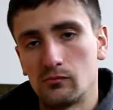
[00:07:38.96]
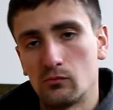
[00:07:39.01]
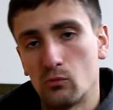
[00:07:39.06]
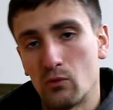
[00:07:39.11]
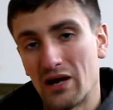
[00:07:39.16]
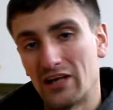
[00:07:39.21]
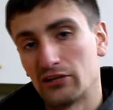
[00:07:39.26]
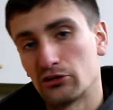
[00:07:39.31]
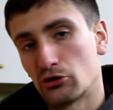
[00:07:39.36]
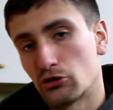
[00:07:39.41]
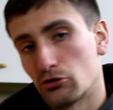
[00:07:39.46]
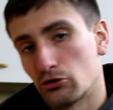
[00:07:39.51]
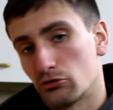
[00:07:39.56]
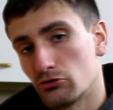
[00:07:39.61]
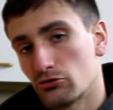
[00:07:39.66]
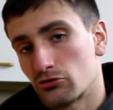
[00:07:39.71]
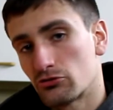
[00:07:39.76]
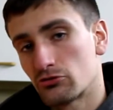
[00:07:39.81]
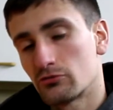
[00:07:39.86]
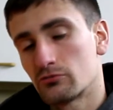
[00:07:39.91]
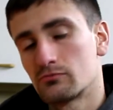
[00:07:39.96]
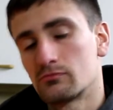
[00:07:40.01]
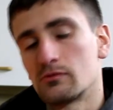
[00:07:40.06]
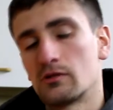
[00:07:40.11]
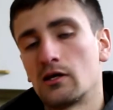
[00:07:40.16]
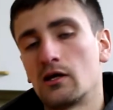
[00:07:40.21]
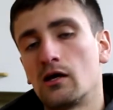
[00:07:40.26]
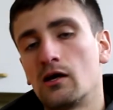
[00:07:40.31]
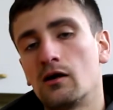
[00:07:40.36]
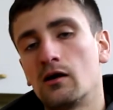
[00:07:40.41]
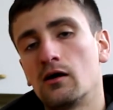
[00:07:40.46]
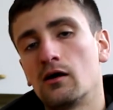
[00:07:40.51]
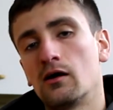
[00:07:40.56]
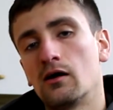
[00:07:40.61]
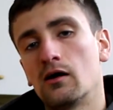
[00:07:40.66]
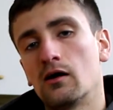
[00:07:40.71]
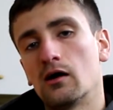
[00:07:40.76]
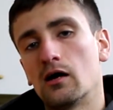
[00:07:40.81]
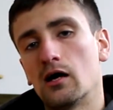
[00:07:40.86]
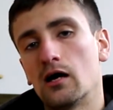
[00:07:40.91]
when used,
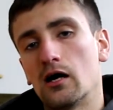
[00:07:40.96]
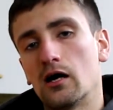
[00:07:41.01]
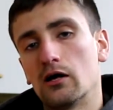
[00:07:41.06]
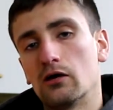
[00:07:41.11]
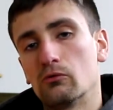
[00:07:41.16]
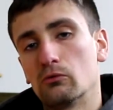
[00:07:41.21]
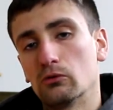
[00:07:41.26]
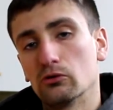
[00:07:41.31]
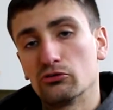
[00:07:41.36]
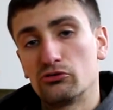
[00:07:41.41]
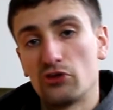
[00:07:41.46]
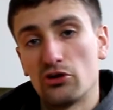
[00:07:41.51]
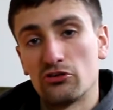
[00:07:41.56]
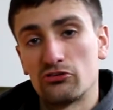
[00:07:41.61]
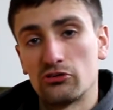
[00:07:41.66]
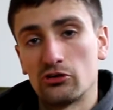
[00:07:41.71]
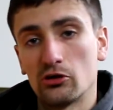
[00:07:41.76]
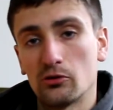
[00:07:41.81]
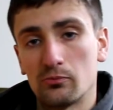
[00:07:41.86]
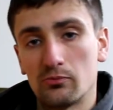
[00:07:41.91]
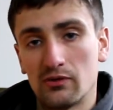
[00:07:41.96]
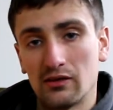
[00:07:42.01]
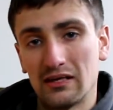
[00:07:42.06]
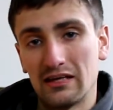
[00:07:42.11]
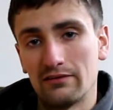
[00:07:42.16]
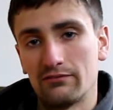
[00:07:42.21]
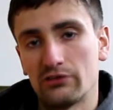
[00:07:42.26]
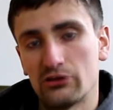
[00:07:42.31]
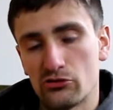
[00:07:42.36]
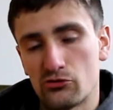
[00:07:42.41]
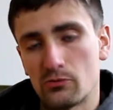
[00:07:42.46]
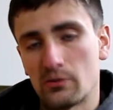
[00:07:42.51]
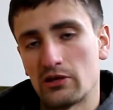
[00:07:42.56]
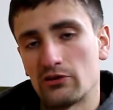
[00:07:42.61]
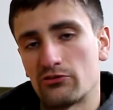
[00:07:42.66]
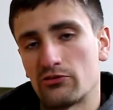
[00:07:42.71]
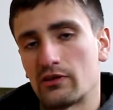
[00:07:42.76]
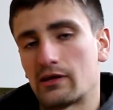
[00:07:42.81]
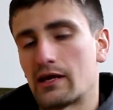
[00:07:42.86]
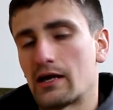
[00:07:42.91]
will dirty up the living
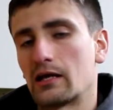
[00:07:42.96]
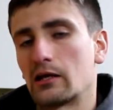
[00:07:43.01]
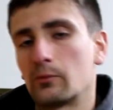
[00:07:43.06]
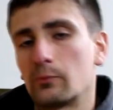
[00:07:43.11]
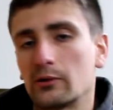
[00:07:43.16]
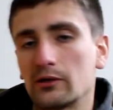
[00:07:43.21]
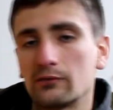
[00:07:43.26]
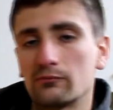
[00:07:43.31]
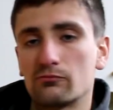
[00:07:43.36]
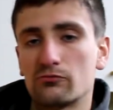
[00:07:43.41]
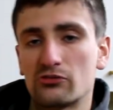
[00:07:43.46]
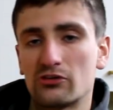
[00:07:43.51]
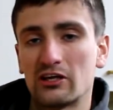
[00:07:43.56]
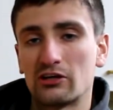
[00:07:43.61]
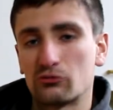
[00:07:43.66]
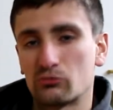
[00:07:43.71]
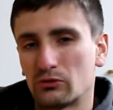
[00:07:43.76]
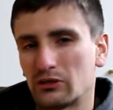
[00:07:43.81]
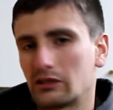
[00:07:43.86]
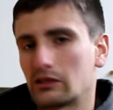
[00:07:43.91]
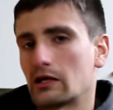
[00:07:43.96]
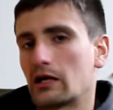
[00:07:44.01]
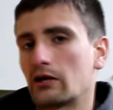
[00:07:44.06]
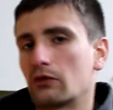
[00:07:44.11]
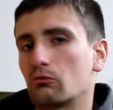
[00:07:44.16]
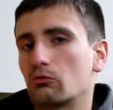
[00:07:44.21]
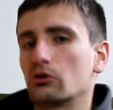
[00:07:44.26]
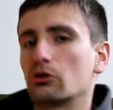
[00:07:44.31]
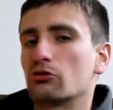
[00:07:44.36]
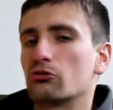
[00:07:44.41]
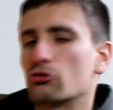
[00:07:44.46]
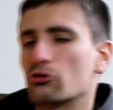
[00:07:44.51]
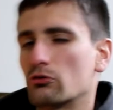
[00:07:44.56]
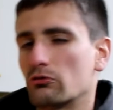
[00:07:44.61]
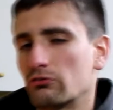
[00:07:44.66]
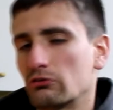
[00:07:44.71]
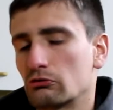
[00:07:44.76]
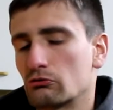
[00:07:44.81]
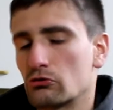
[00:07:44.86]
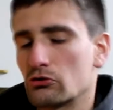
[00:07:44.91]
space of the canopy. So that's what you kind of want to do
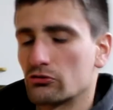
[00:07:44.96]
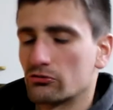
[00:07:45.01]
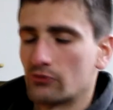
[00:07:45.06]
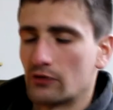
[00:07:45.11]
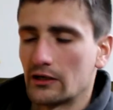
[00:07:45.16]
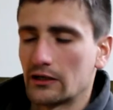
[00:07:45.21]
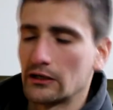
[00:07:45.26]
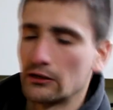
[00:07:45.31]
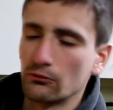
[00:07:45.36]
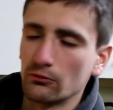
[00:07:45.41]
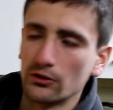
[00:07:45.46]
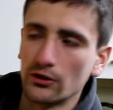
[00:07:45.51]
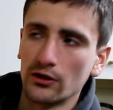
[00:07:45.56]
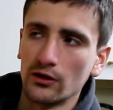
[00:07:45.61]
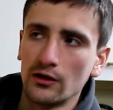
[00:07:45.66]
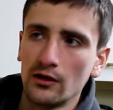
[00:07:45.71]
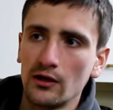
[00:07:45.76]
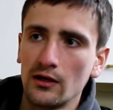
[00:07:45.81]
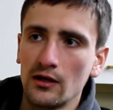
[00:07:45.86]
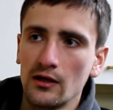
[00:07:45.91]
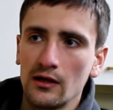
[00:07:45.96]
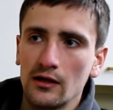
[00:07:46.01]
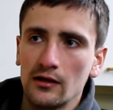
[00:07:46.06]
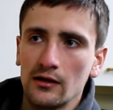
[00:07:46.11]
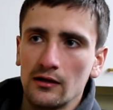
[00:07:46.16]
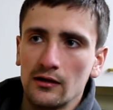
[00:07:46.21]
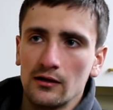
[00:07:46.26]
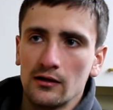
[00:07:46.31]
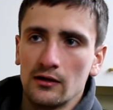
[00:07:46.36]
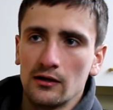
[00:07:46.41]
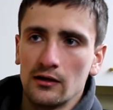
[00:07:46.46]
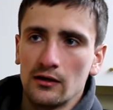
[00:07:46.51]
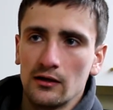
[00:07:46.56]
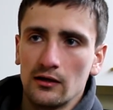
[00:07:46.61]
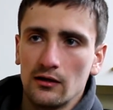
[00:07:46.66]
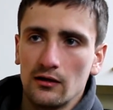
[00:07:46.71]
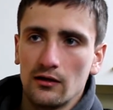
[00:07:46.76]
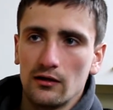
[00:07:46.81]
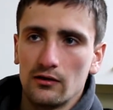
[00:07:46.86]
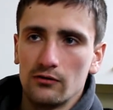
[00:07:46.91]
with your roof rack. You want to
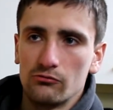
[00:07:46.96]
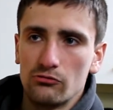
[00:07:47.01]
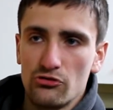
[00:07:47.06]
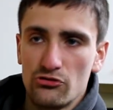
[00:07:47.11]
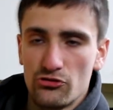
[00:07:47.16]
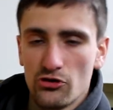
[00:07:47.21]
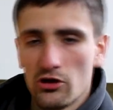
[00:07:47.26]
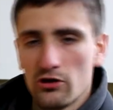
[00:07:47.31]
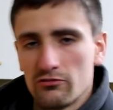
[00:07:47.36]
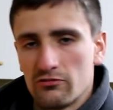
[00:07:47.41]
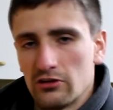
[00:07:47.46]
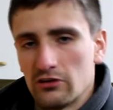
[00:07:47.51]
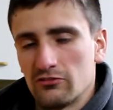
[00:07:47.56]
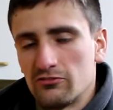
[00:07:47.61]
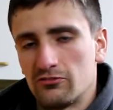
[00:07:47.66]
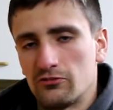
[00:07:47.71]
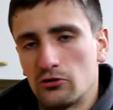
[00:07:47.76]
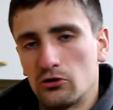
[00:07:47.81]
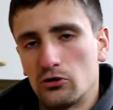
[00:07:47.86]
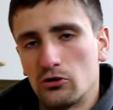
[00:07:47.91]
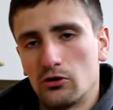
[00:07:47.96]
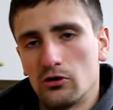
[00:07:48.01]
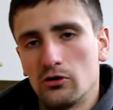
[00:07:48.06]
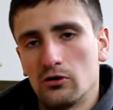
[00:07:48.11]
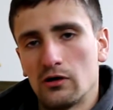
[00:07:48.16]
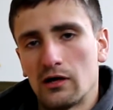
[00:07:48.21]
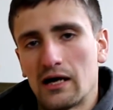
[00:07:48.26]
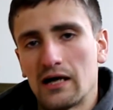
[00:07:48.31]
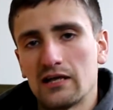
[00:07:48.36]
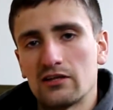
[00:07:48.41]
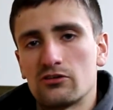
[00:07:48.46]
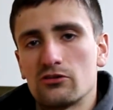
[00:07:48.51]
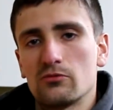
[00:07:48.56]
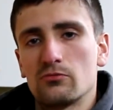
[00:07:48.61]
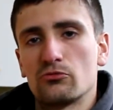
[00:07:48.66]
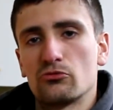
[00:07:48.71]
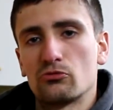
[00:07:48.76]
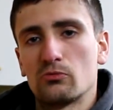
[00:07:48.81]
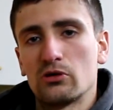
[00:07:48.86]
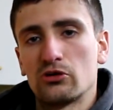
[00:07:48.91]
reserve it for
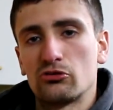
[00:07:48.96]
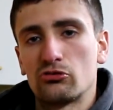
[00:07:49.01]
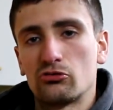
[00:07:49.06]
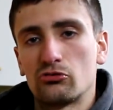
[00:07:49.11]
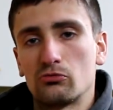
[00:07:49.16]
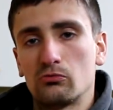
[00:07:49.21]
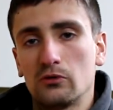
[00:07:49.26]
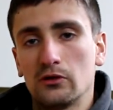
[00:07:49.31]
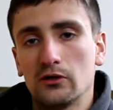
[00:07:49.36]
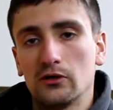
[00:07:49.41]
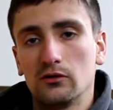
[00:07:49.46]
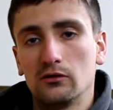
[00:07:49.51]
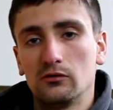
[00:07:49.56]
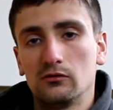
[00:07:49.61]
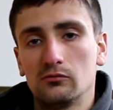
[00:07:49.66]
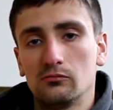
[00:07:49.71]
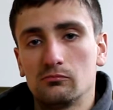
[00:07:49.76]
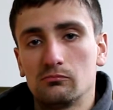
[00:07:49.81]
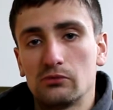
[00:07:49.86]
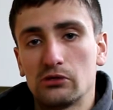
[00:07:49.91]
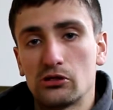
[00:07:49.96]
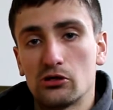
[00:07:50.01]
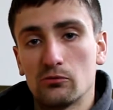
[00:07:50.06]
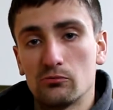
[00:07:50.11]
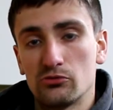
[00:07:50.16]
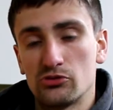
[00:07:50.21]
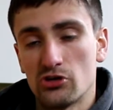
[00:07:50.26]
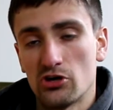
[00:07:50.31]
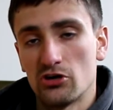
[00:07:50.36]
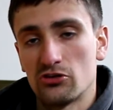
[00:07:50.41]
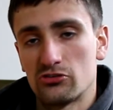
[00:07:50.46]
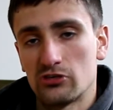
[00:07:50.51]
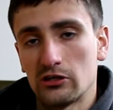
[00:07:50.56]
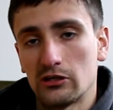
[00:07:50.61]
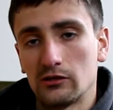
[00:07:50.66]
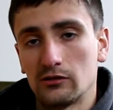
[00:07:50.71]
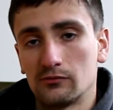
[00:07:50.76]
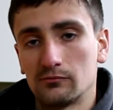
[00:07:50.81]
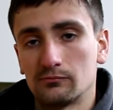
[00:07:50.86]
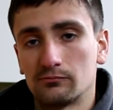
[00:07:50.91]
items which will become
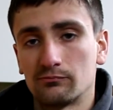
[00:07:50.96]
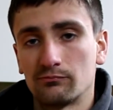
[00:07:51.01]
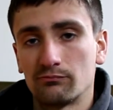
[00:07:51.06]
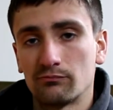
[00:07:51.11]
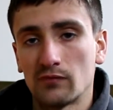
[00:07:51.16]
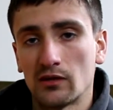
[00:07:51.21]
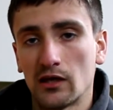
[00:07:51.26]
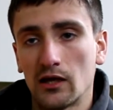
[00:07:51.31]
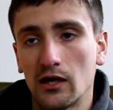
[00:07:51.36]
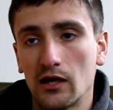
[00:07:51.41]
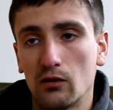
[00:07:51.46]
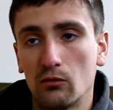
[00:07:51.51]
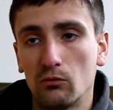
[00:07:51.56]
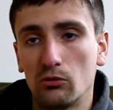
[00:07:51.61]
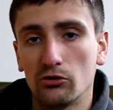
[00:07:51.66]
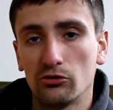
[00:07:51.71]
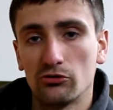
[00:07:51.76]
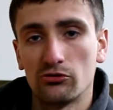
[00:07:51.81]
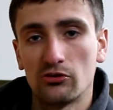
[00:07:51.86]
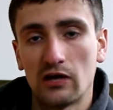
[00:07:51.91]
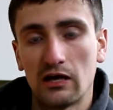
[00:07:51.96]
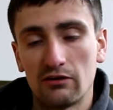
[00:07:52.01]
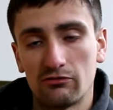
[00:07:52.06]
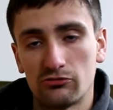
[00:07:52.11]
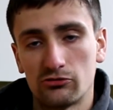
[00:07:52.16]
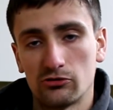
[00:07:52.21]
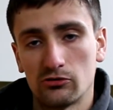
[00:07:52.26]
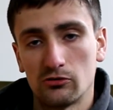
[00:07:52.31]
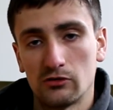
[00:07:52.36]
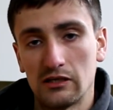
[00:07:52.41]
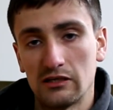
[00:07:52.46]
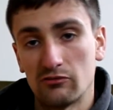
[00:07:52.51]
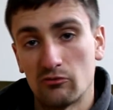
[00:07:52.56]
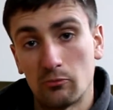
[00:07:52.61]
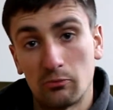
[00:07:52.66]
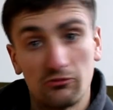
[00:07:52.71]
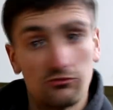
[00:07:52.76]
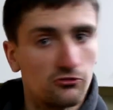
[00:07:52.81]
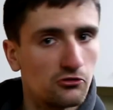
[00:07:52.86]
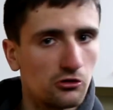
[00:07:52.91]
dirty once after, either
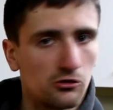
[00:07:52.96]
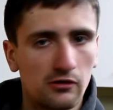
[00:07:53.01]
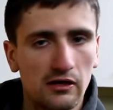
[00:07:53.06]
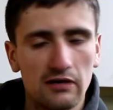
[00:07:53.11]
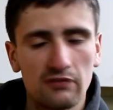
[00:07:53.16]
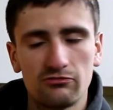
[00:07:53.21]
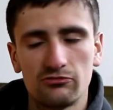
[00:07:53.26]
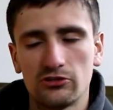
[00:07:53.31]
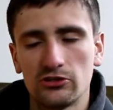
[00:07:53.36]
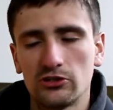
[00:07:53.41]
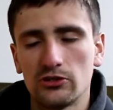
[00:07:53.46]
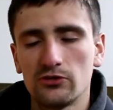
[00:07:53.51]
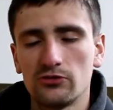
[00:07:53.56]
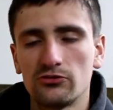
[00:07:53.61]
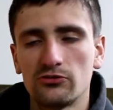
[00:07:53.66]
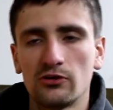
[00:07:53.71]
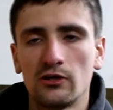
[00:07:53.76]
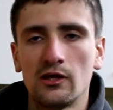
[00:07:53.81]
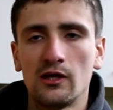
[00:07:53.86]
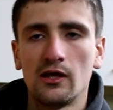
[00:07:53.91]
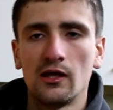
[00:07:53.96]
before or after use,